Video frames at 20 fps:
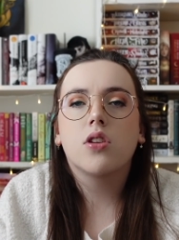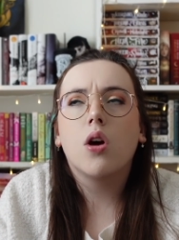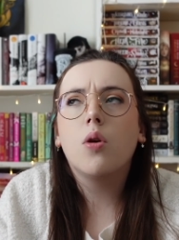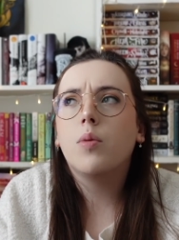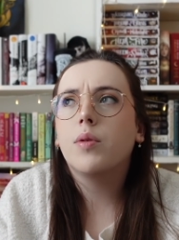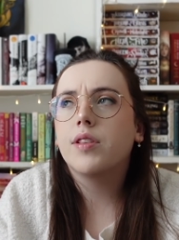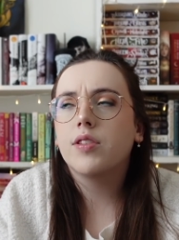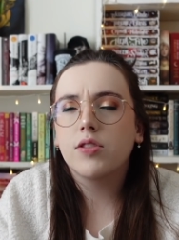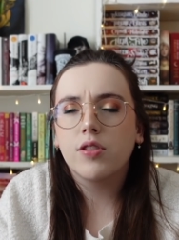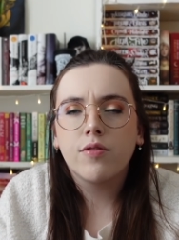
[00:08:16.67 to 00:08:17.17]
Oh,
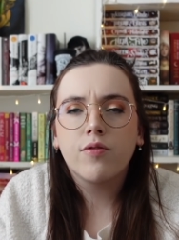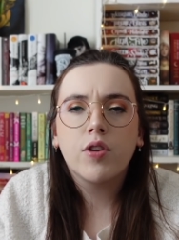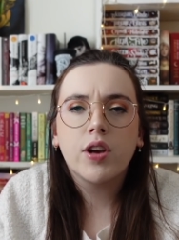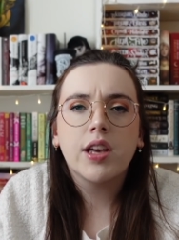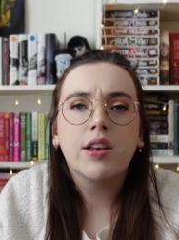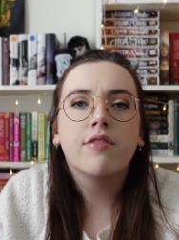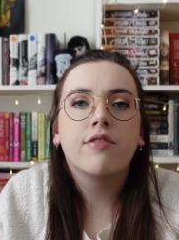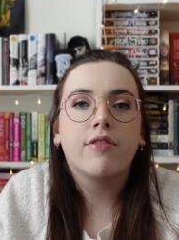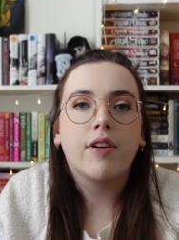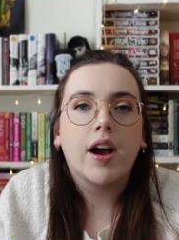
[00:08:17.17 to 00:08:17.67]
and there's a
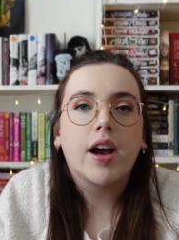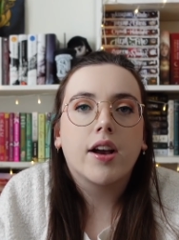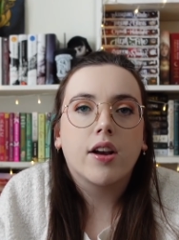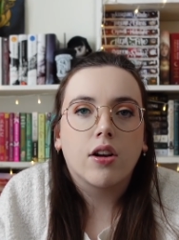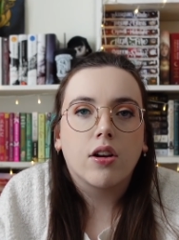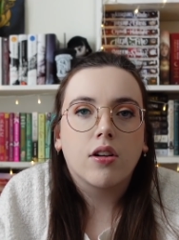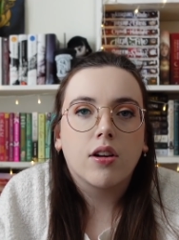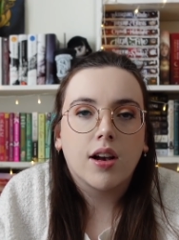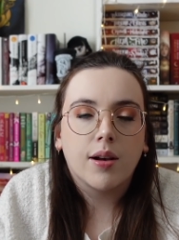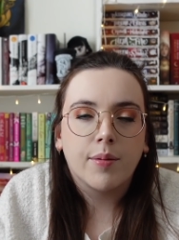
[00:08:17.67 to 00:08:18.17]
freaking
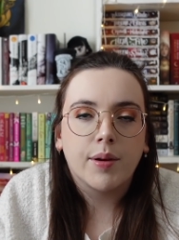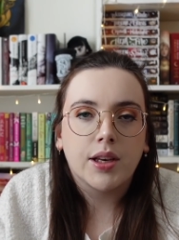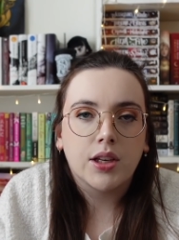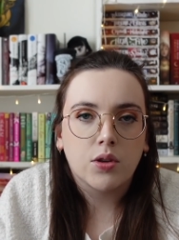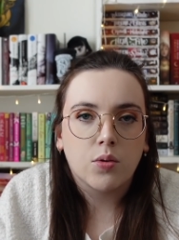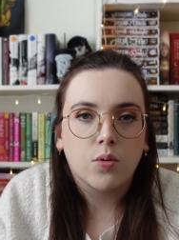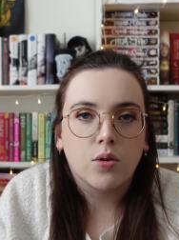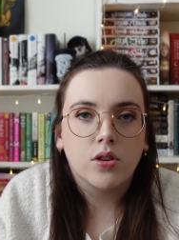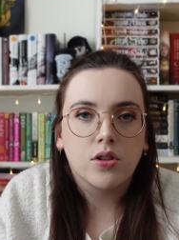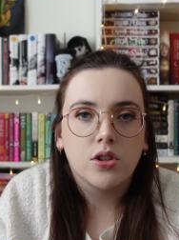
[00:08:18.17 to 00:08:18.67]
fire coming
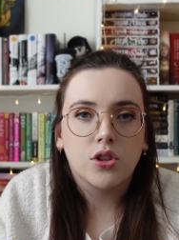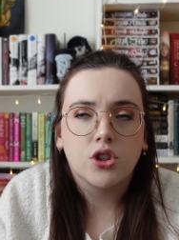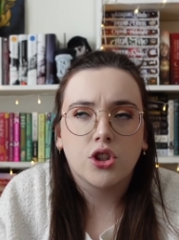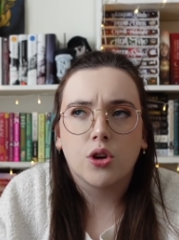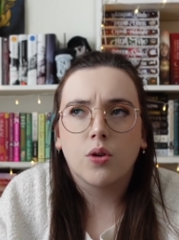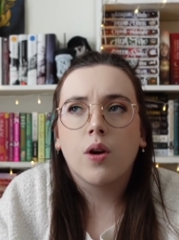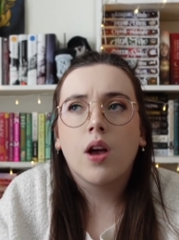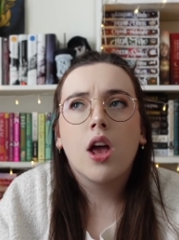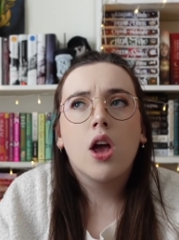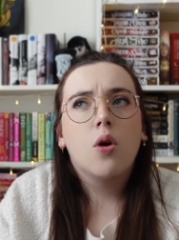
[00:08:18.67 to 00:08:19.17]
towards it
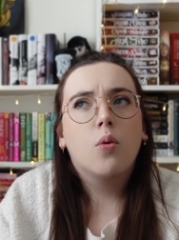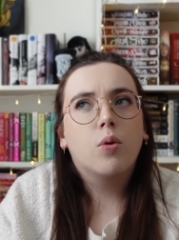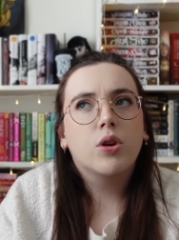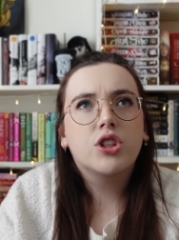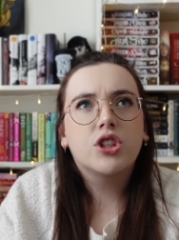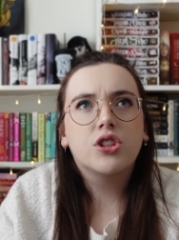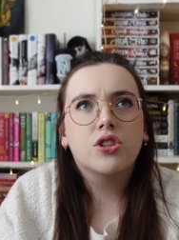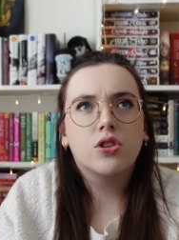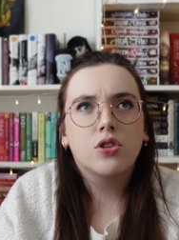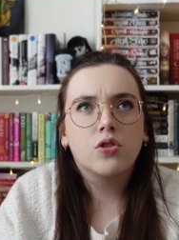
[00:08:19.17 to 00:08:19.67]
too,
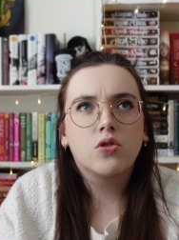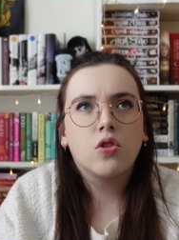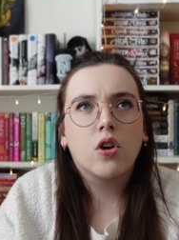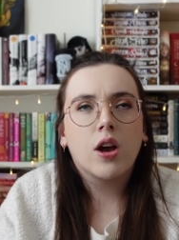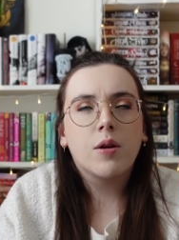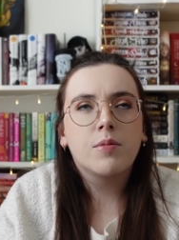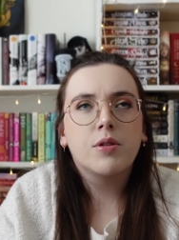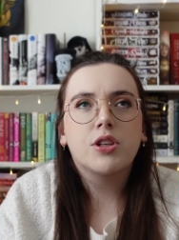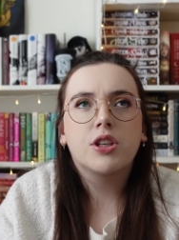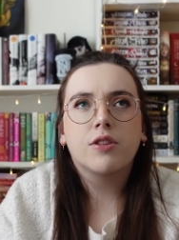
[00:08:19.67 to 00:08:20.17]
which is
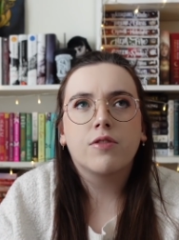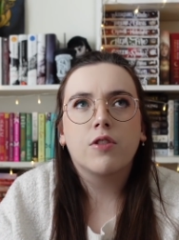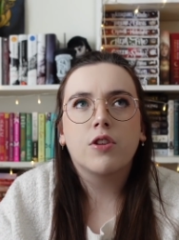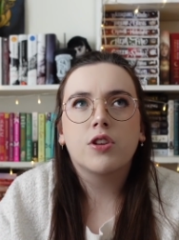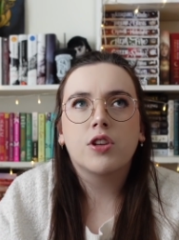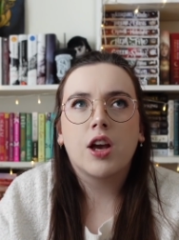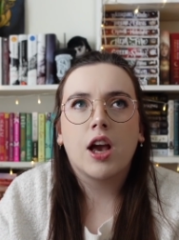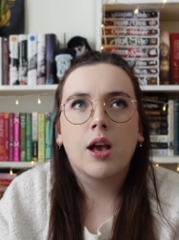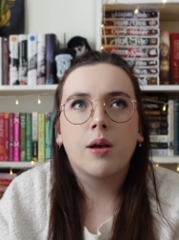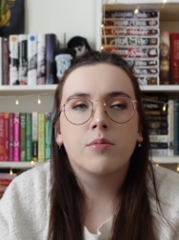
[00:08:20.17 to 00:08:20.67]
described at
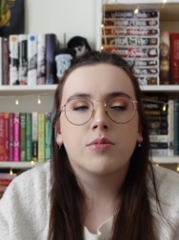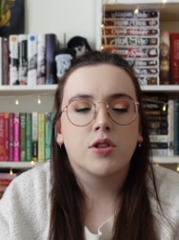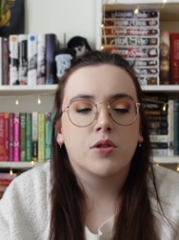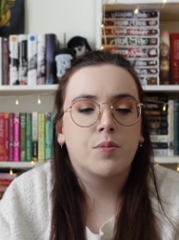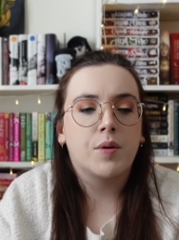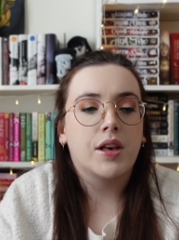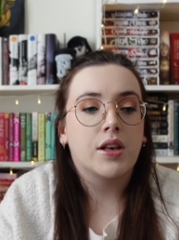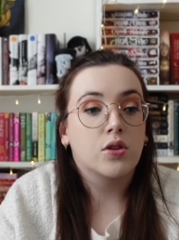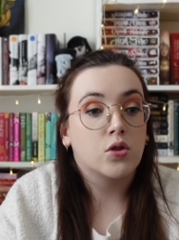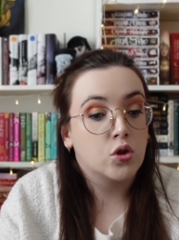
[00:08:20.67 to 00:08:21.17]
different times as
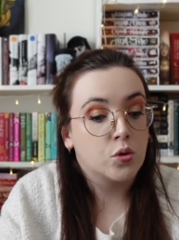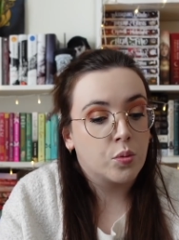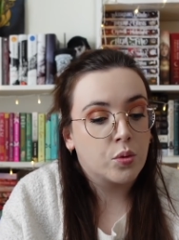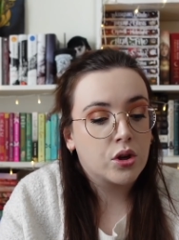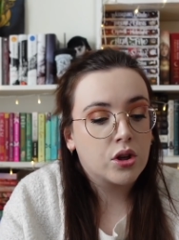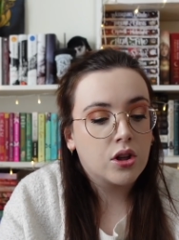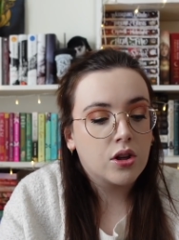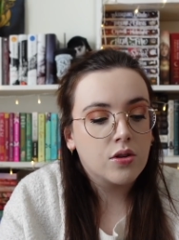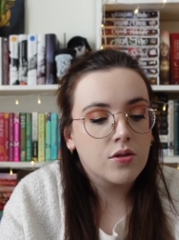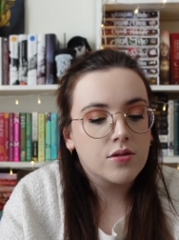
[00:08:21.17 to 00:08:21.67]
being super
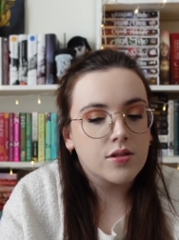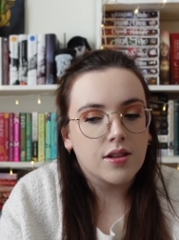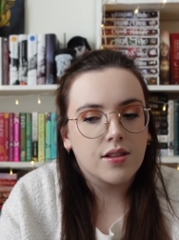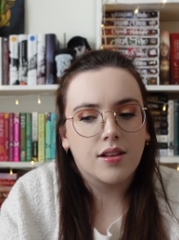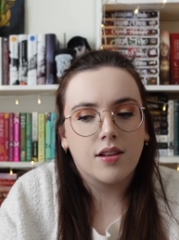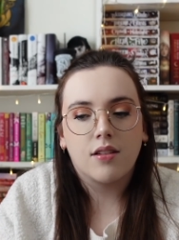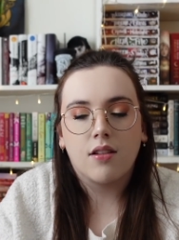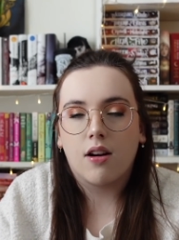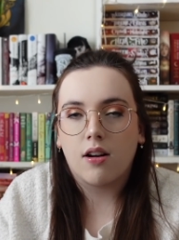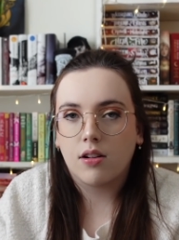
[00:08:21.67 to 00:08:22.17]
close and
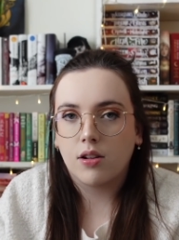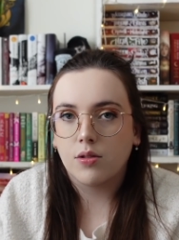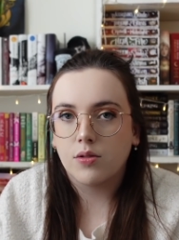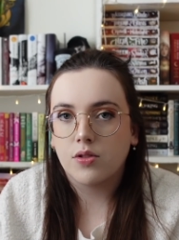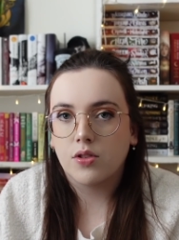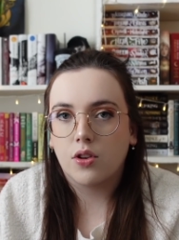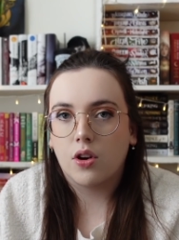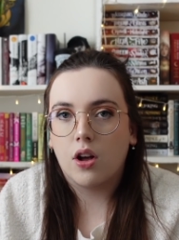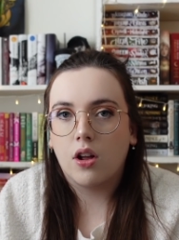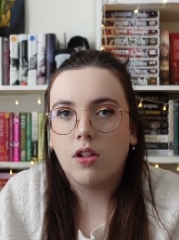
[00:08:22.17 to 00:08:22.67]
then not
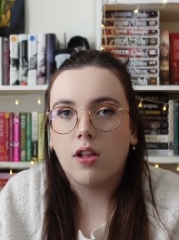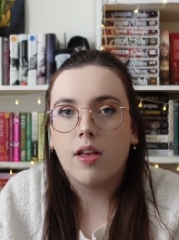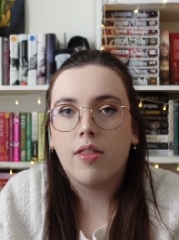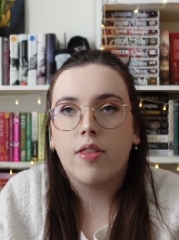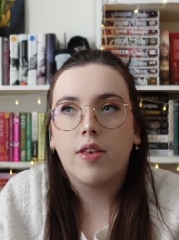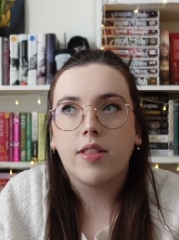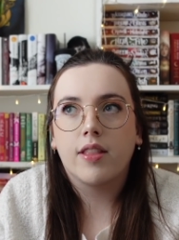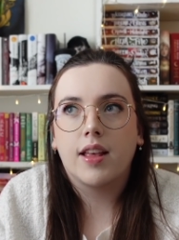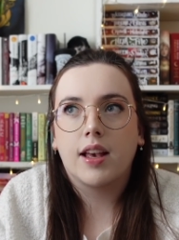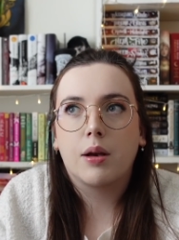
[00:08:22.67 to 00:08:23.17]
close at all and
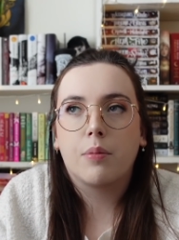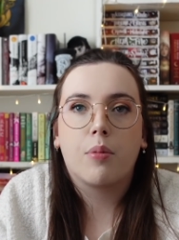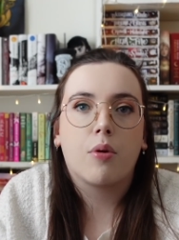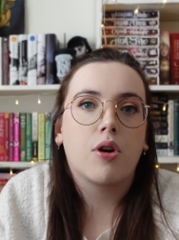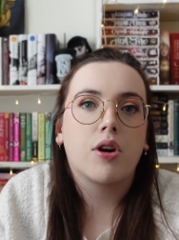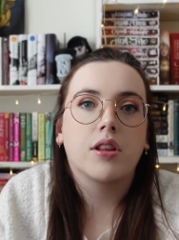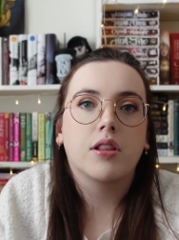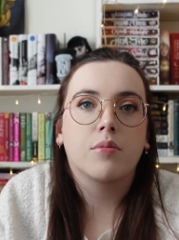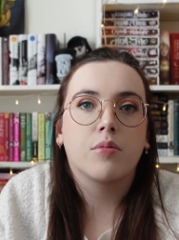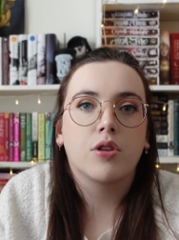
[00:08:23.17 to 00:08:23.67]
then like
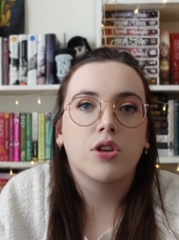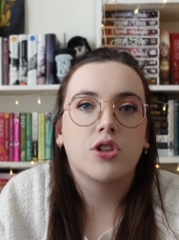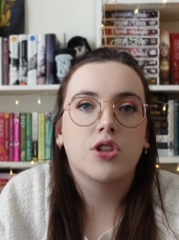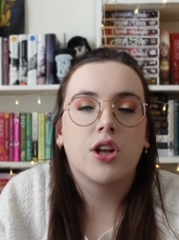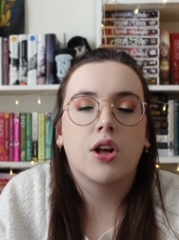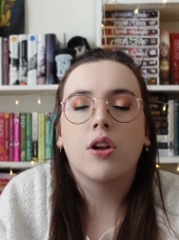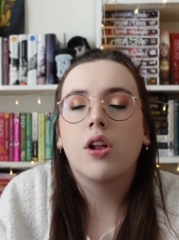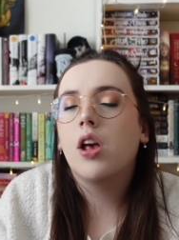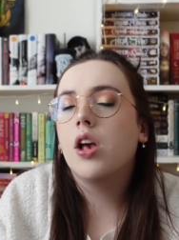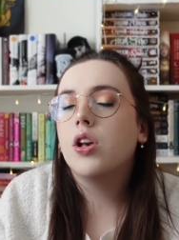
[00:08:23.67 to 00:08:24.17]
burning the bridge
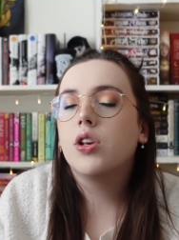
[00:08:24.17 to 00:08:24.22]
down.